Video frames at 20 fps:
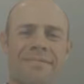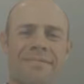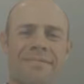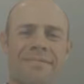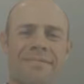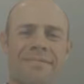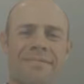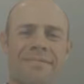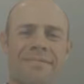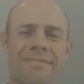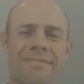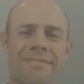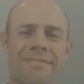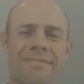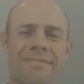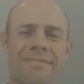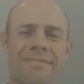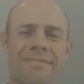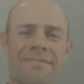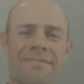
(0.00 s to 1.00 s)

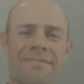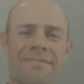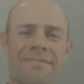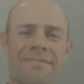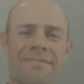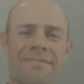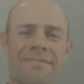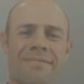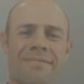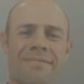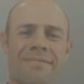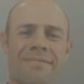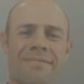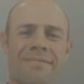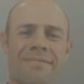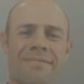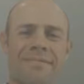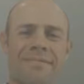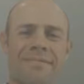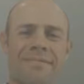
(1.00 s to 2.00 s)

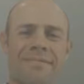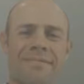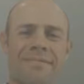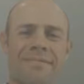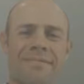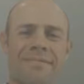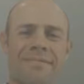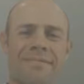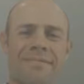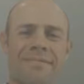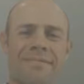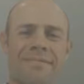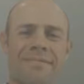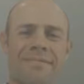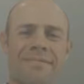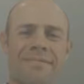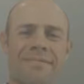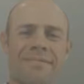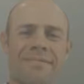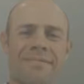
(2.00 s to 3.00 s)

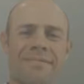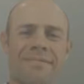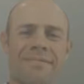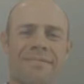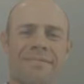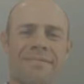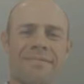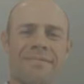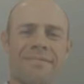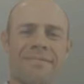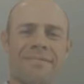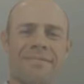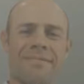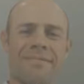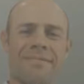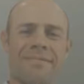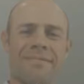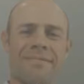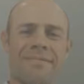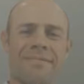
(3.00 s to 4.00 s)

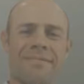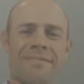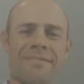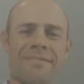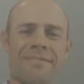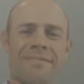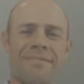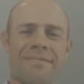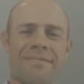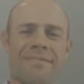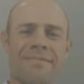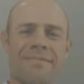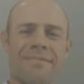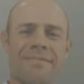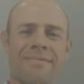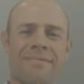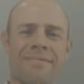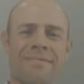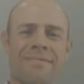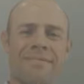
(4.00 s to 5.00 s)

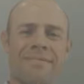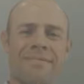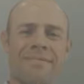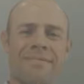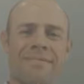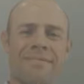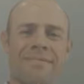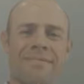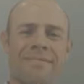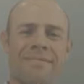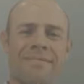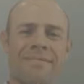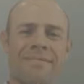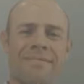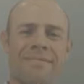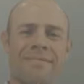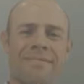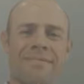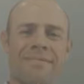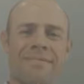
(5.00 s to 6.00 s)

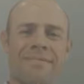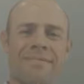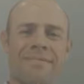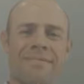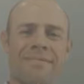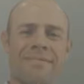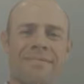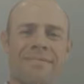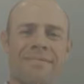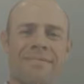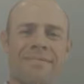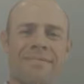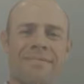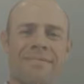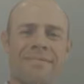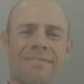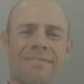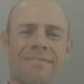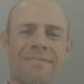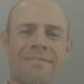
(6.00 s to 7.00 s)

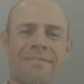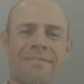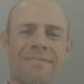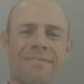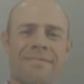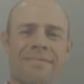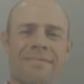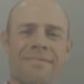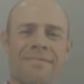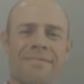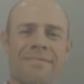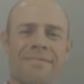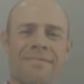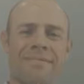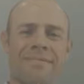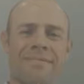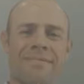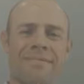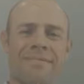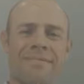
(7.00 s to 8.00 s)
The face doesn't move, so there is nothing to read.